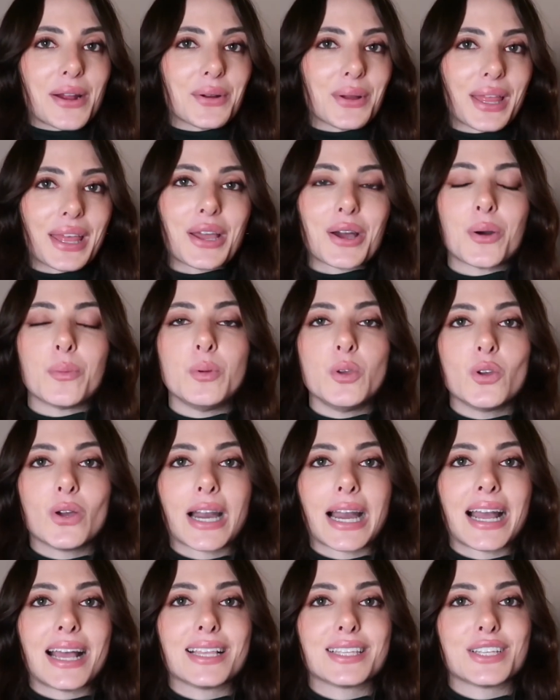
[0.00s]
I really hope you
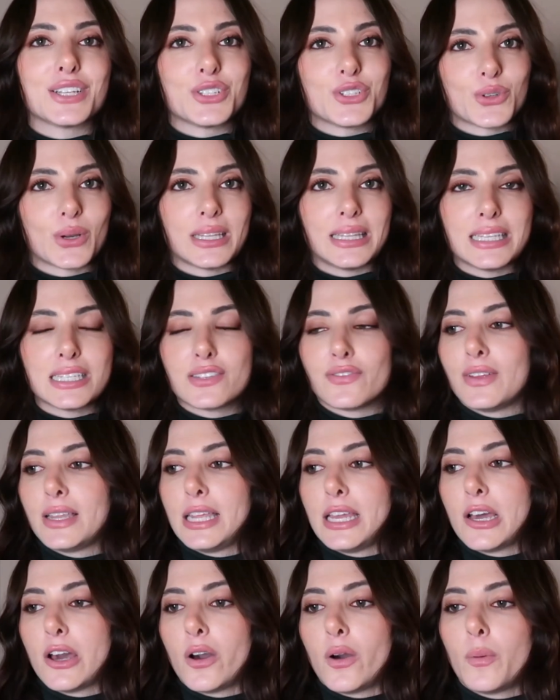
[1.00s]
guys enjoyed this
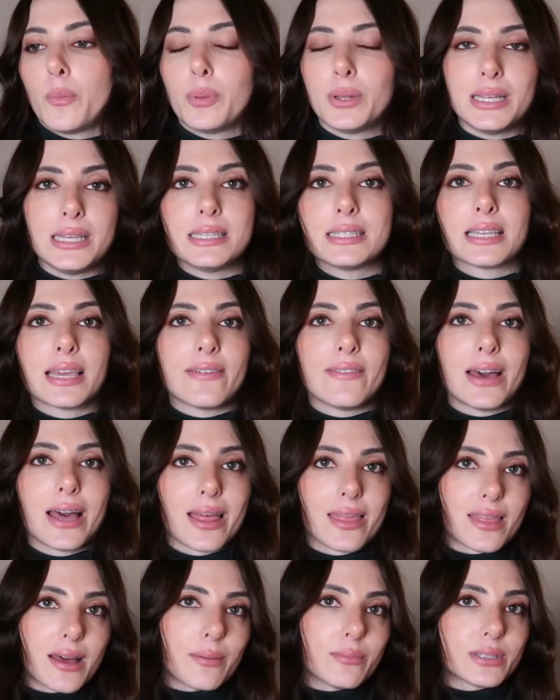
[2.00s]
video. Please give it
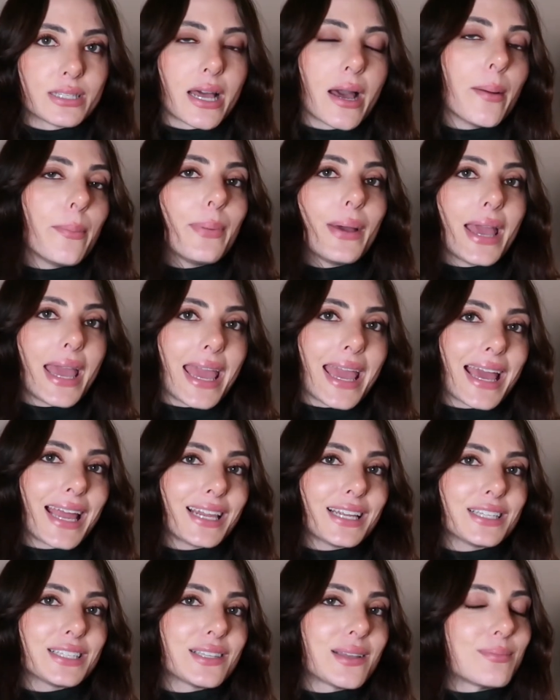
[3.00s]
a thumbs up
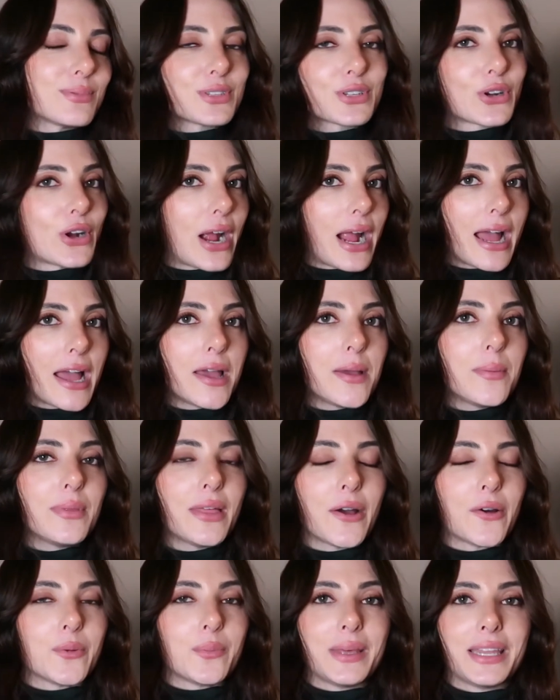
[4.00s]
and subscribe.
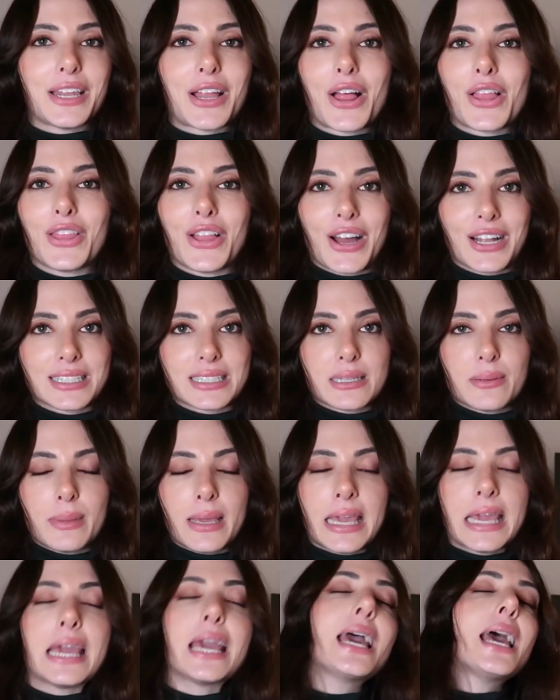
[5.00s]
That would mean a lot to
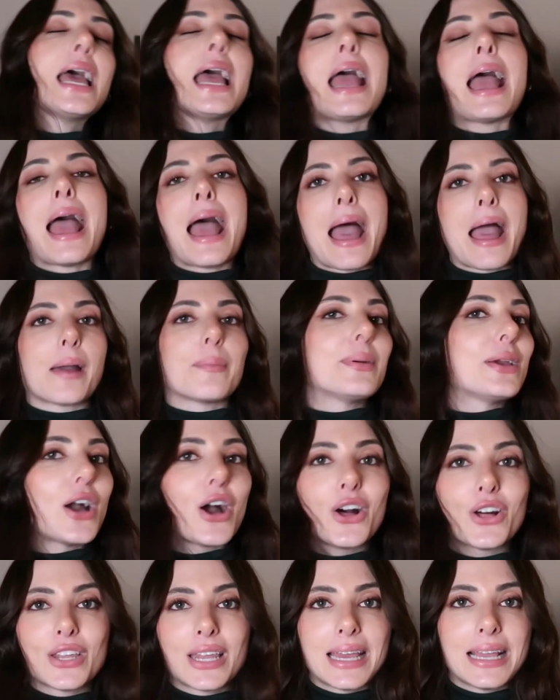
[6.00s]
me. Happy
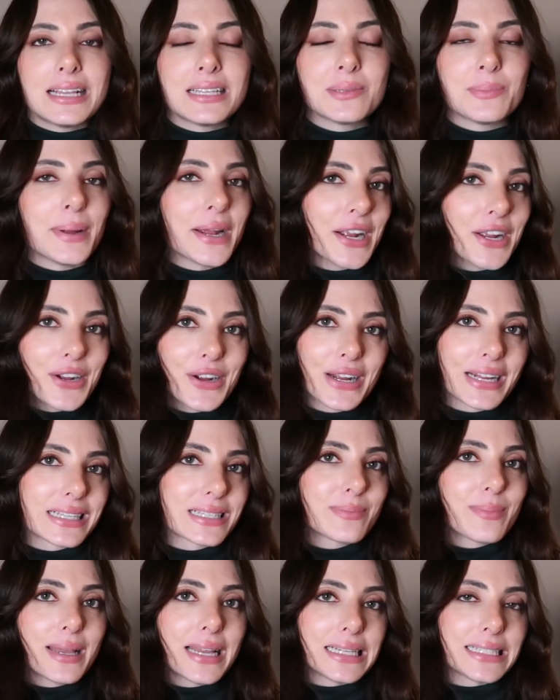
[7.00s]
holidays, Merry
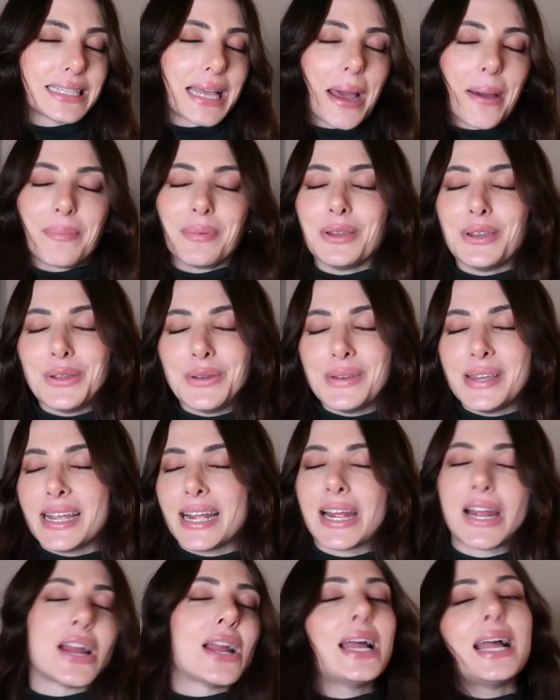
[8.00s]
Christmas, Happy New
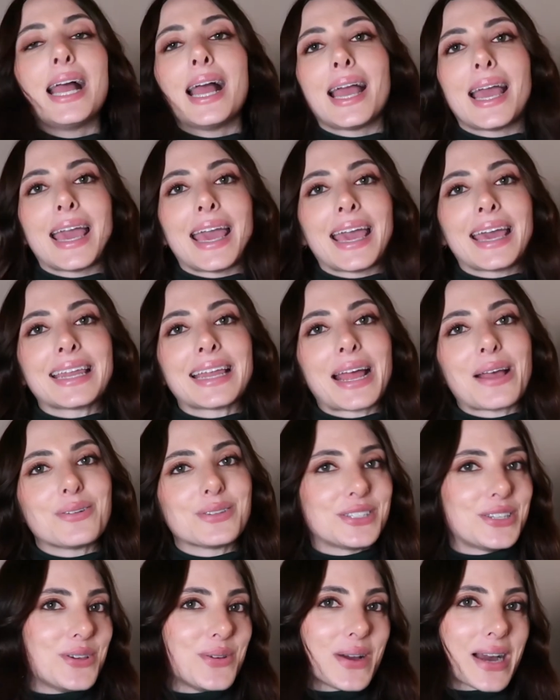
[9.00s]
Year and I
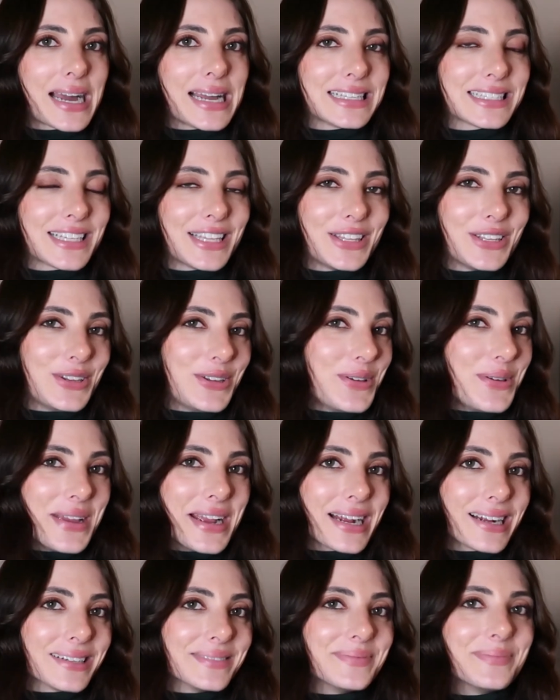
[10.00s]
will see you guys in the new
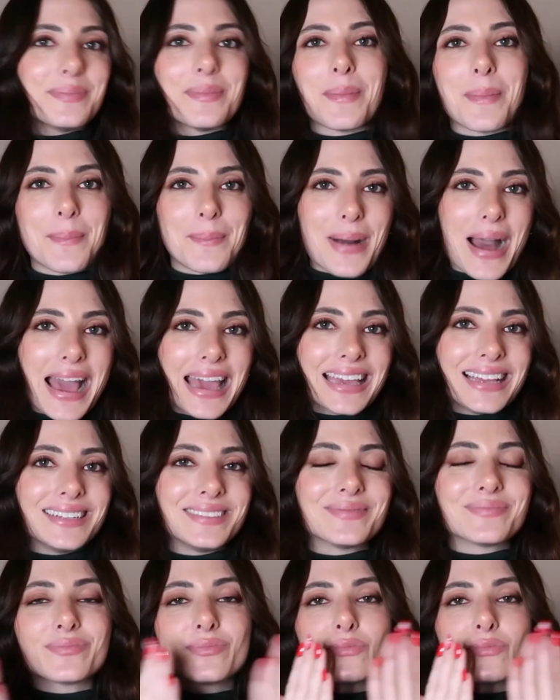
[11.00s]
year. Bye.